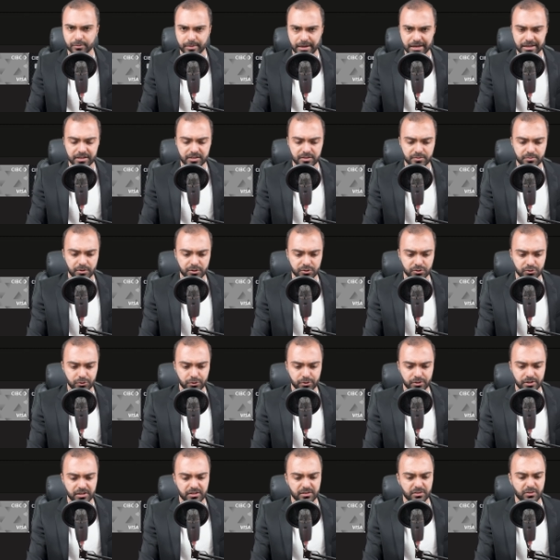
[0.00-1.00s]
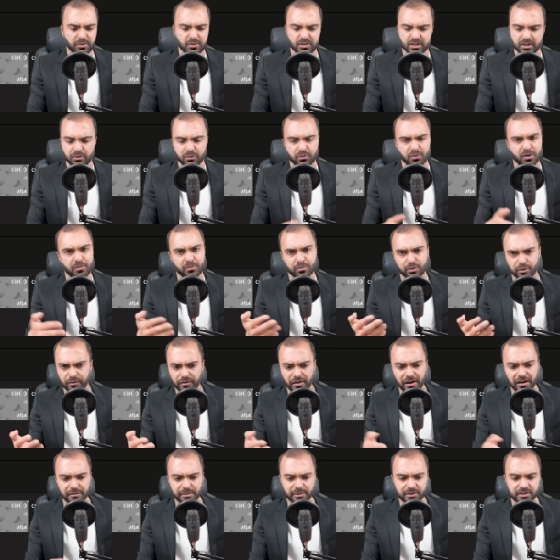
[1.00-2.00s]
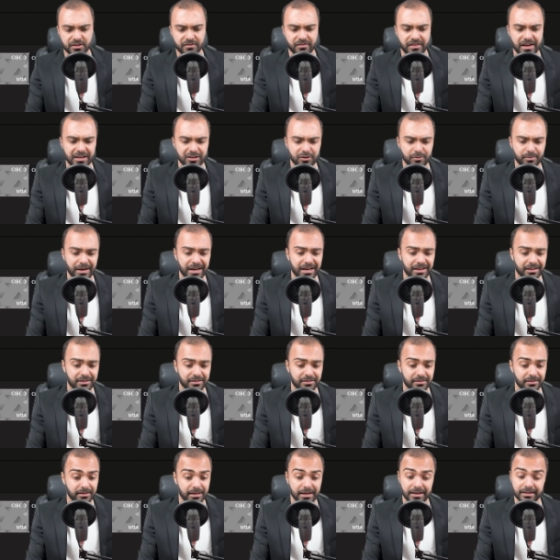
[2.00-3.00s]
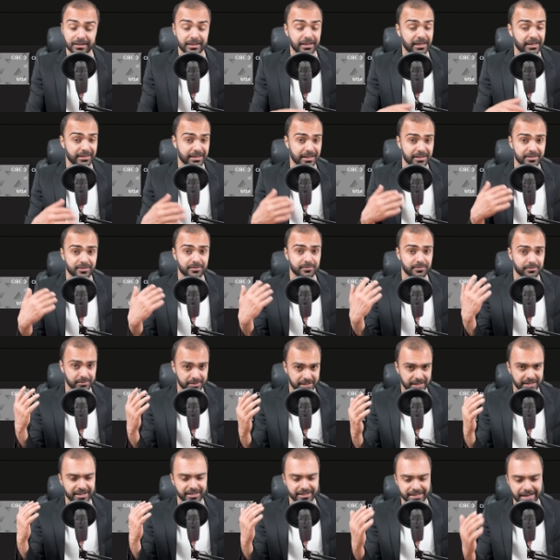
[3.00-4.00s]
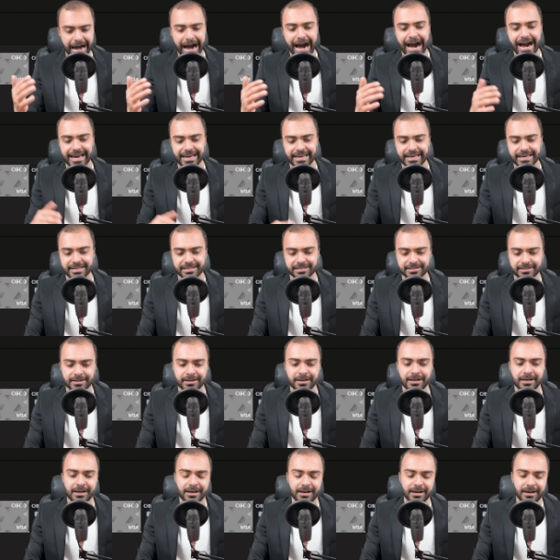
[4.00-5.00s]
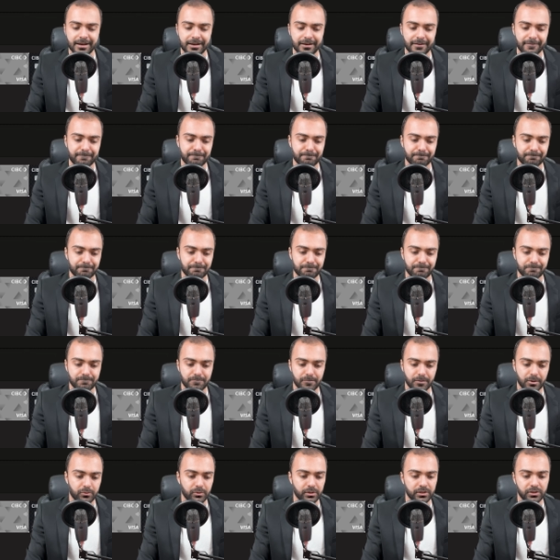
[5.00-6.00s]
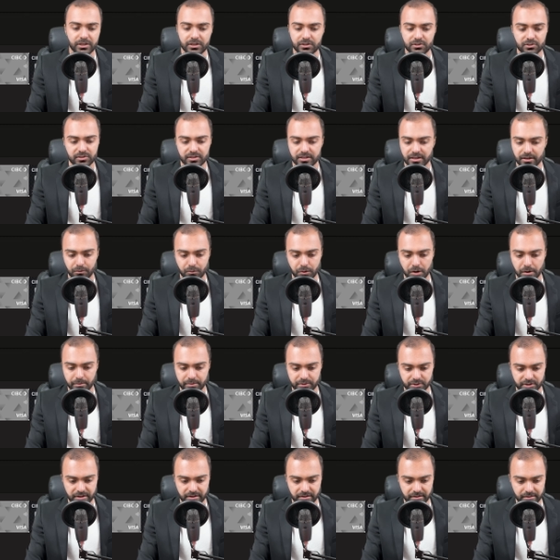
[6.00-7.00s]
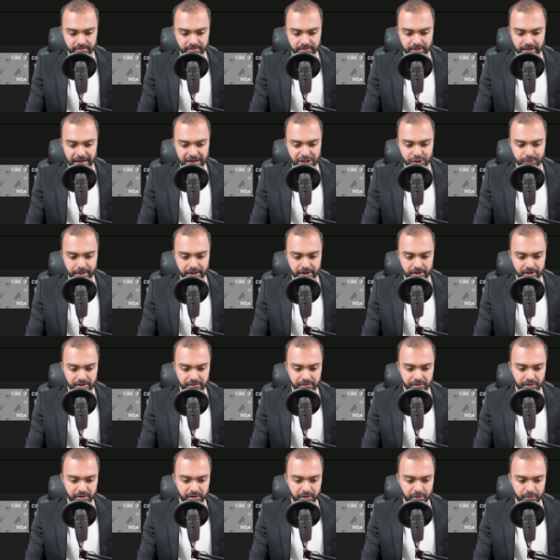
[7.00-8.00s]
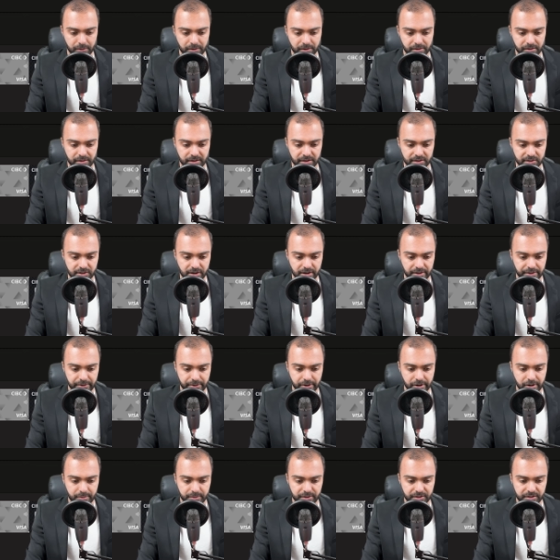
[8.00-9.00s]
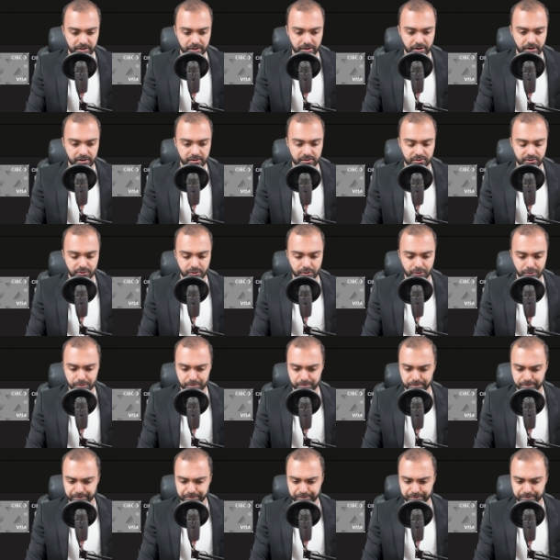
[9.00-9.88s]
back is much lower at only 1.5% value back. And again, that's taking the high end when you can just get 1% cash back on everything with this other RBC card. So